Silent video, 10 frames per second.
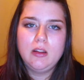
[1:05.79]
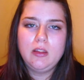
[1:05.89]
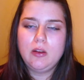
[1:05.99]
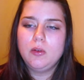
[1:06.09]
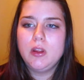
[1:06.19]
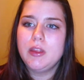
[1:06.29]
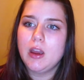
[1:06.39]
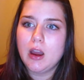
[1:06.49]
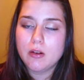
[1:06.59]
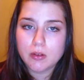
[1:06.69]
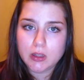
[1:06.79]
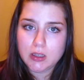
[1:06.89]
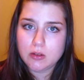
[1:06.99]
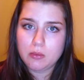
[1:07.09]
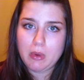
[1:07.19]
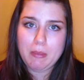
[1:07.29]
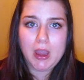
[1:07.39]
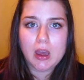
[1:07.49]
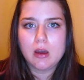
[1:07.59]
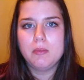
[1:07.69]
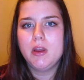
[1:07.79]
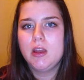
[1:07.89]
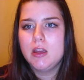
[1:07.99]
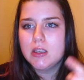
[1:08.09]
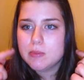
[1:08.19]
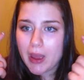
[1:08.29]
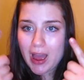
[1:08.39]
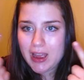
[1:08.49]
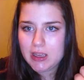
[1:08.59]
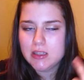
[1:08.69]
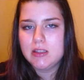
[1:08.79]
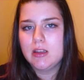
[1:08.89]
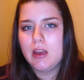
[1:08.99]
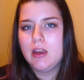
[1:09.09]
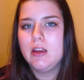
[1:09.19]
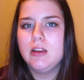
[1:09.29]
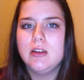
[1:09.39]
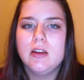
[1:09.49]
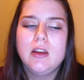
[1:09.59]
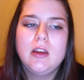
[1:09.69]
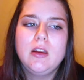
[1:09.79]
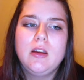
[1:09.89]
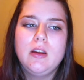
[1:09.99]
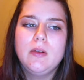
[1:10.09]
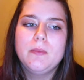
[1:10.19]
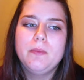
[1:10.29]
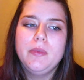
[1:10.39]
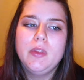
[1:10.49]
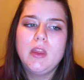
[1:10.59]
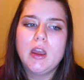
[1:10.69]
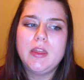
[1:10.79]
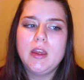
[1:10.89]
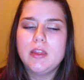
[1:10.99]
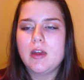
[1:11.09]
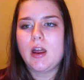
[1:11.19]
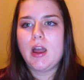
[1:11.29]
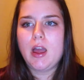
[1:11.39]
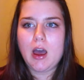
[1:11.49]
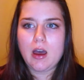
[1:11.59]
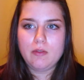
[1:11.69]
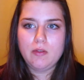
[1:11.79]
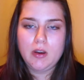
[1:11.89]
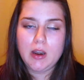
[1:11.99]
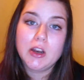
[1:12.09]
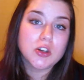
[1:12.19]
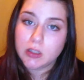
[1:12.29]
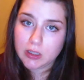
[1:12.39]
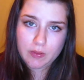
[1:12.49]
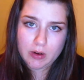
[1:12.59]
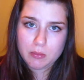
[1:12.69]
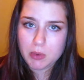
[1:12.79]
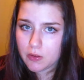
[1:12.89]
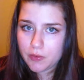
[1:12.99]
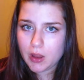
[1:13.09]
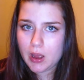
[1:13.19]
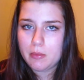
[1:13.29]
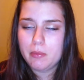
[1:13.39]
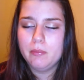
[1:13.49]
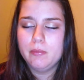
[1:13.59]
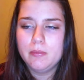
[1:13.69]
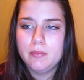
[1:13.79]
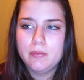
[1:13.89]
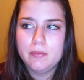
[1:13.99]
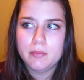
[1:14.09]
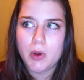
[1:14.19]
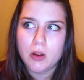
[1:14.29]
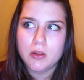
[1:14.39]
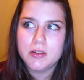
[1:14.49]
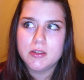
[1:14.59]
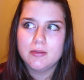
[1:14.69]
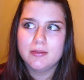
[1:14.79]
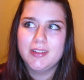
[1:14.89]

The only thing I really do with my makeup is my eyes, and I think that I have naturally very beautiful eyeballs.